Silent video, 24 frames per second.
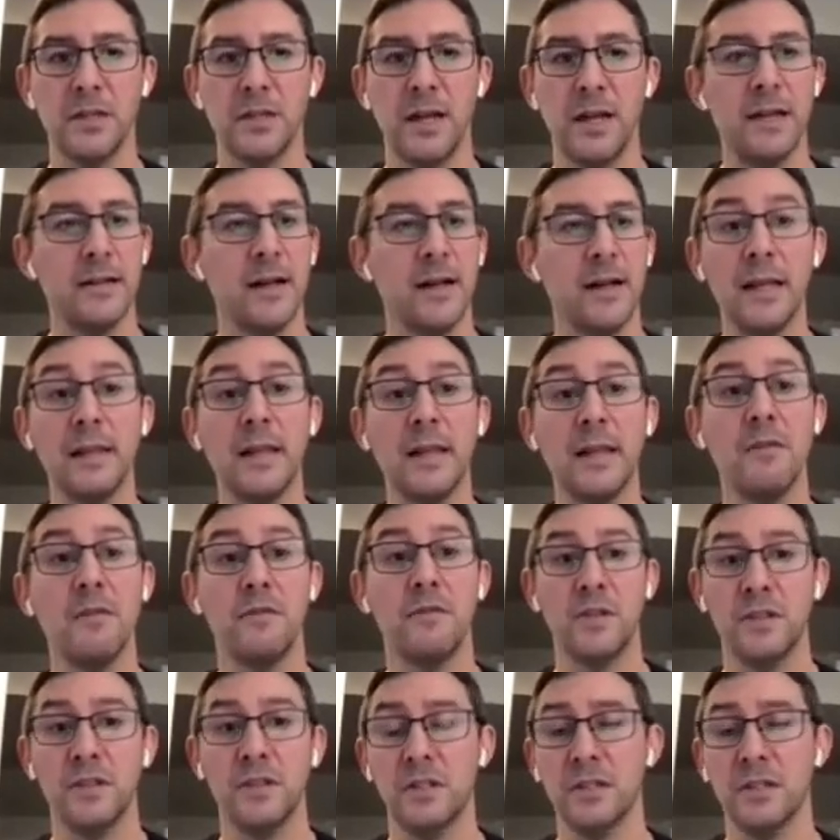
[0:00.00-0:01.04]
And I
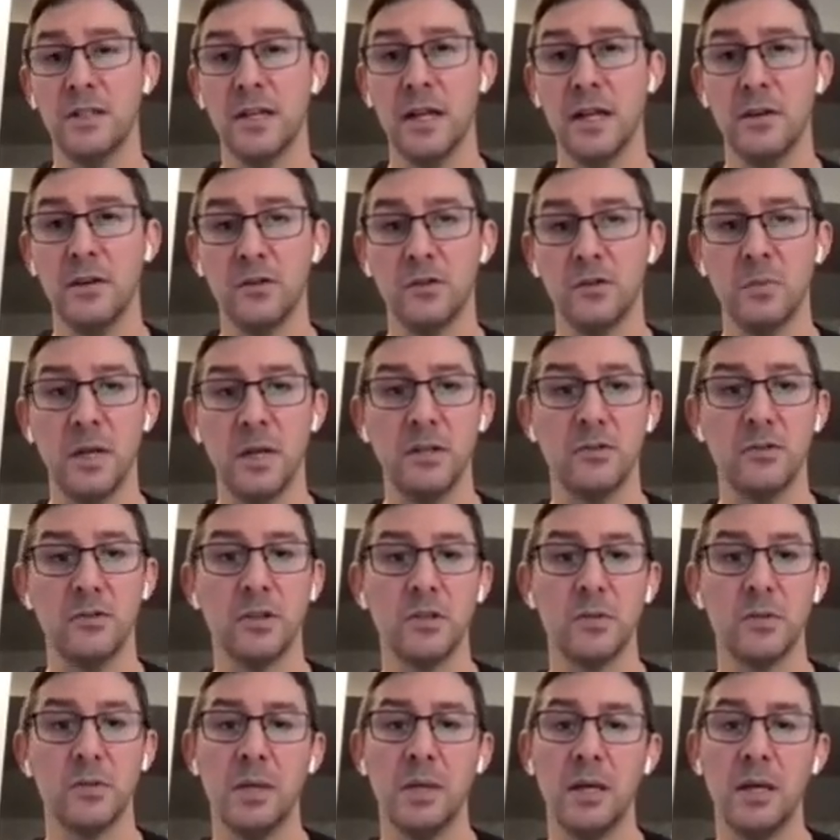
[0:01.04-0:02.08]
love this containers
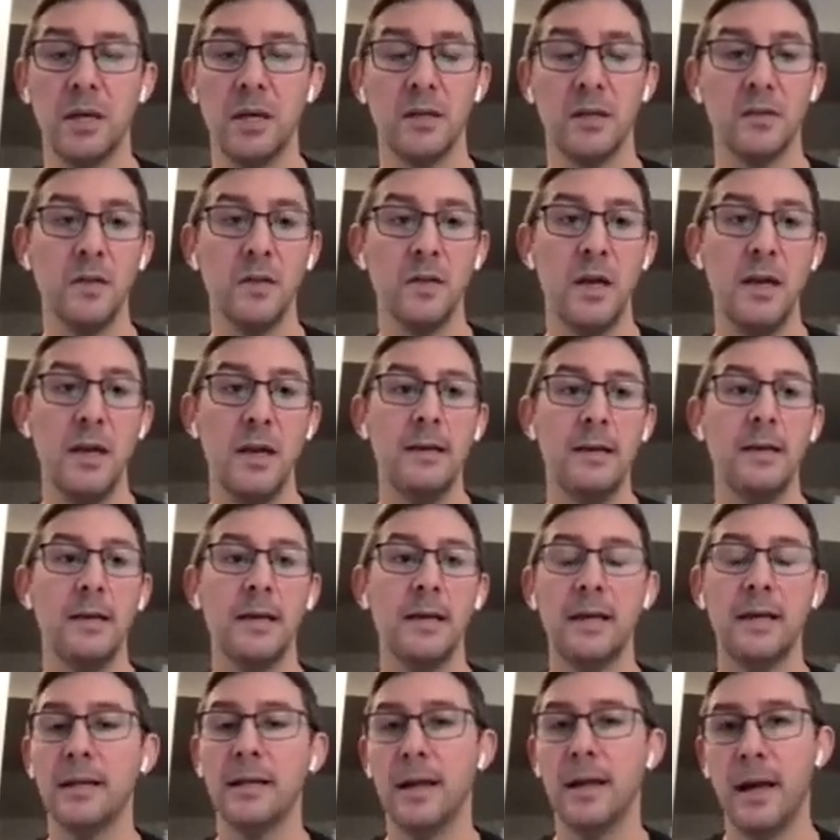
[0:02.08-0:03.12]
matrix because
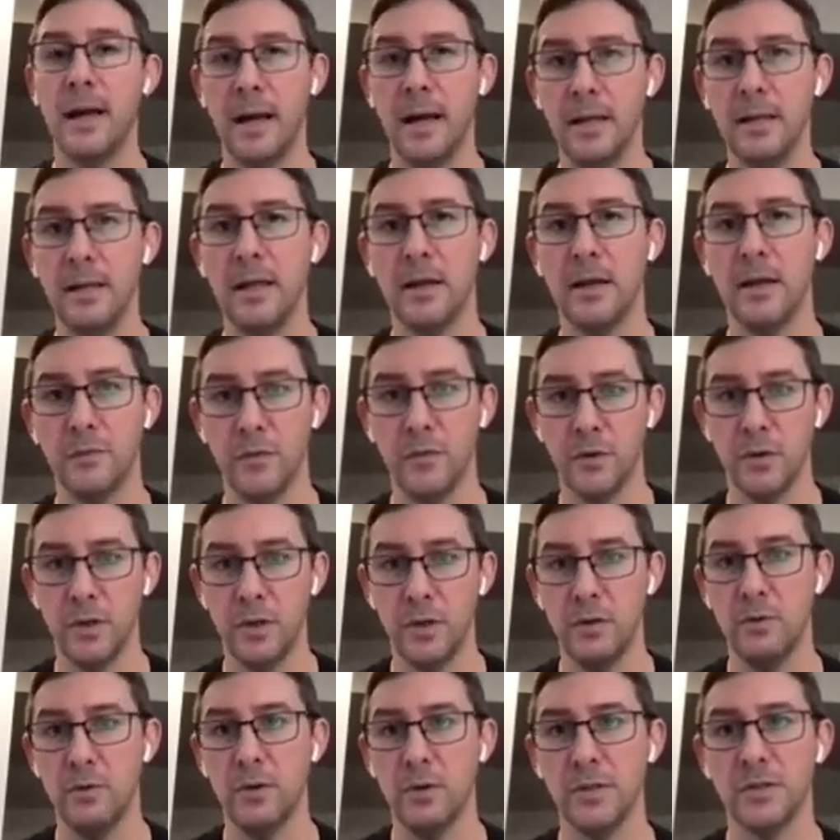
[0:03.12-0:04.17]
it can highlight for
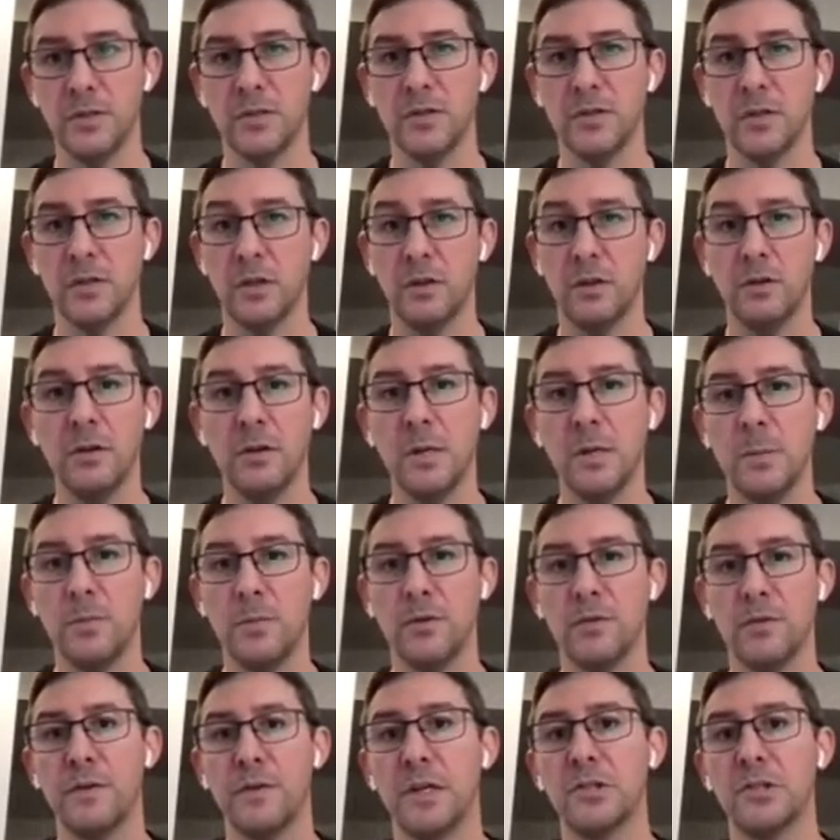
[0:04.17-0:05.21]
you as a security
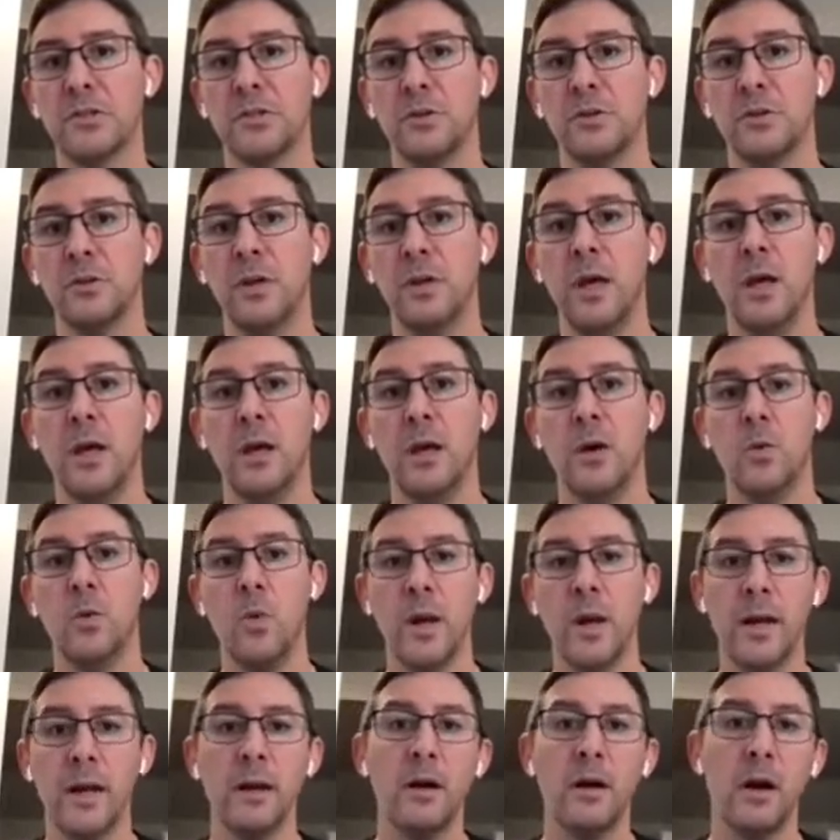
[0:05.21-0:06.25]
professional
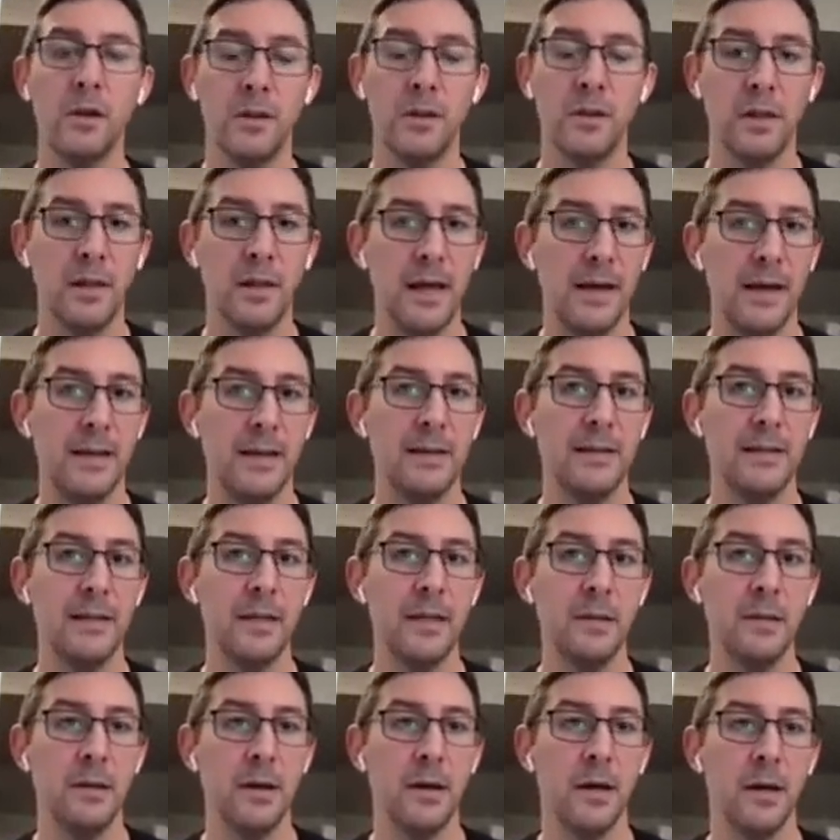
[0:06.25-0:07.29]
where are the
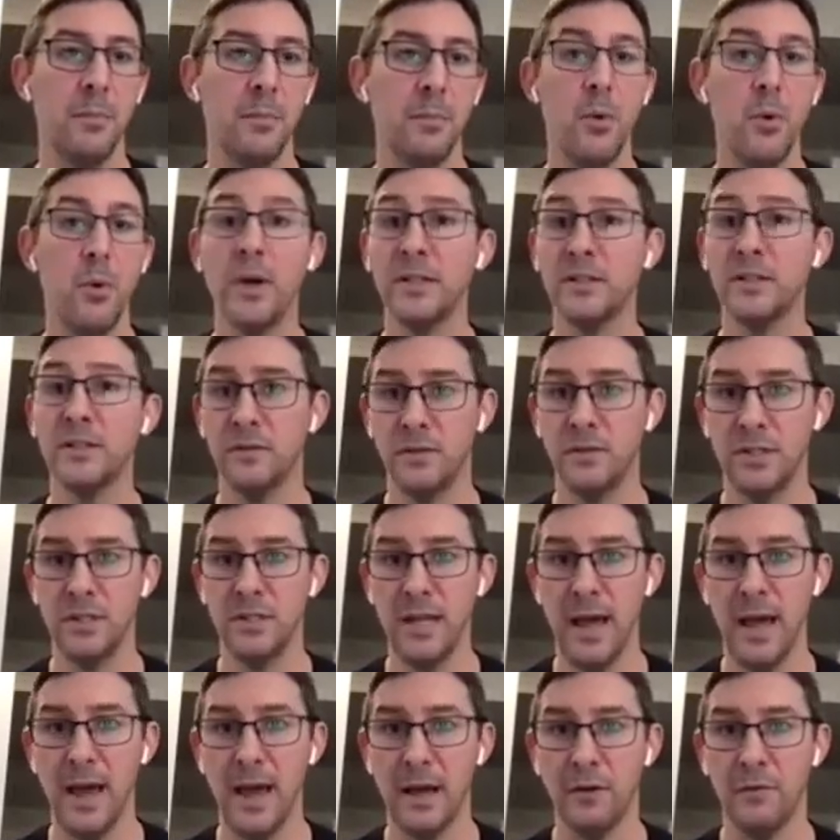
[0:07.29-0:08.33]
likely points of
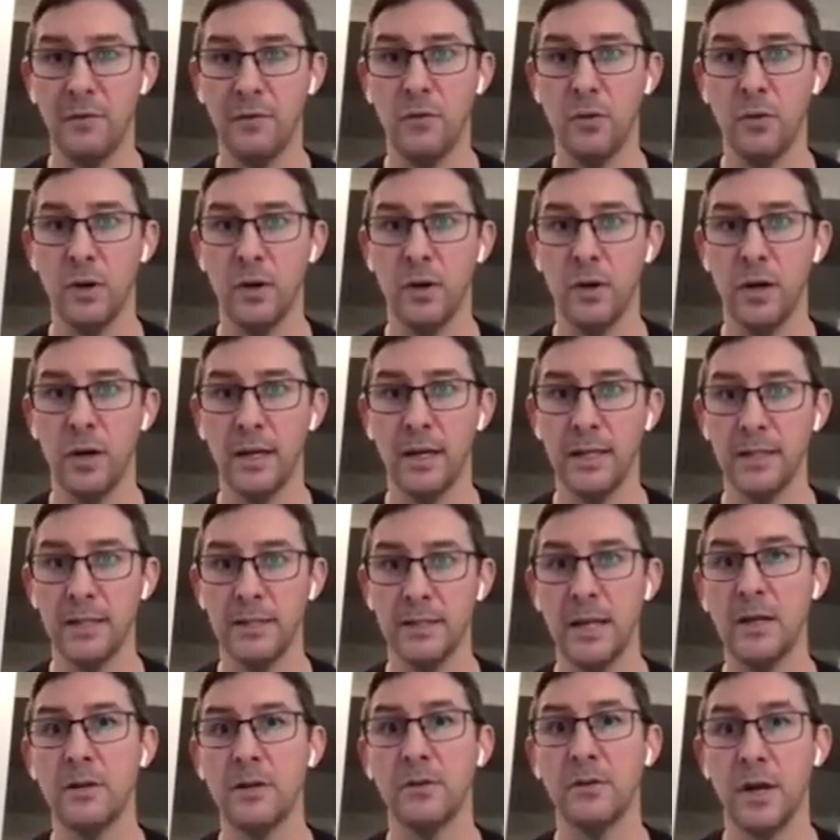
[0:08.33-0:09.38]
attack for a
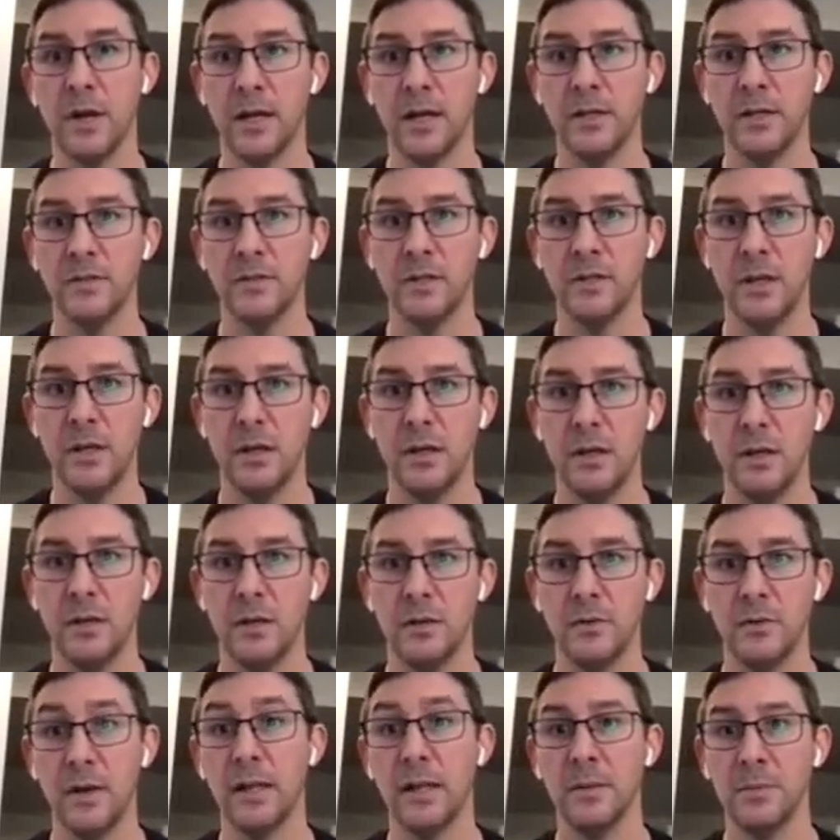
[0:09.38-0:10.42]
containerized
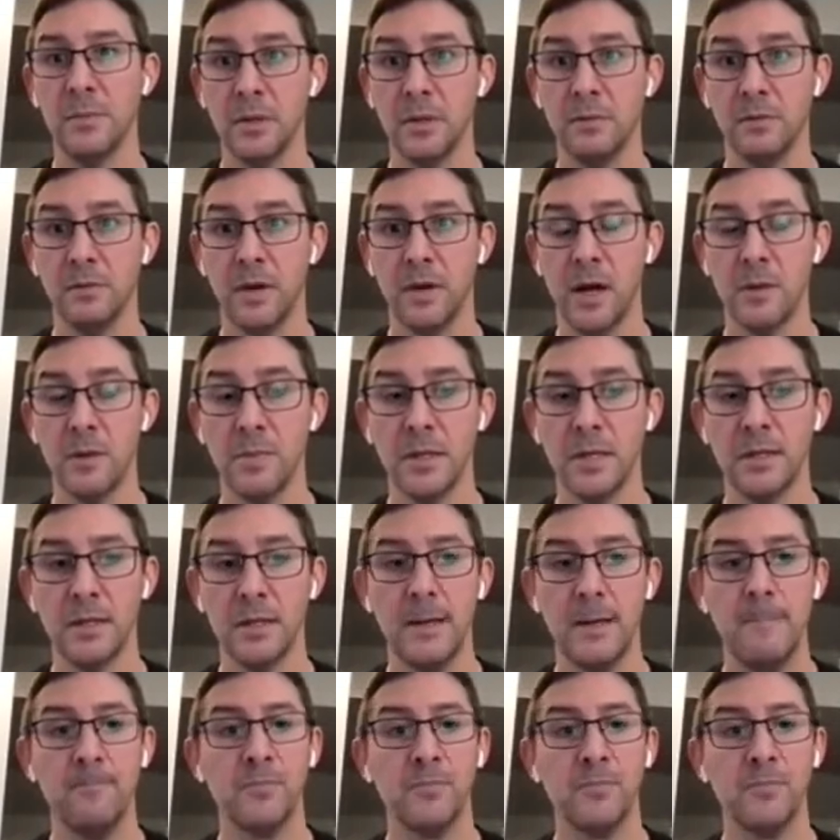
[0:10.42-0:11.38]
development environment.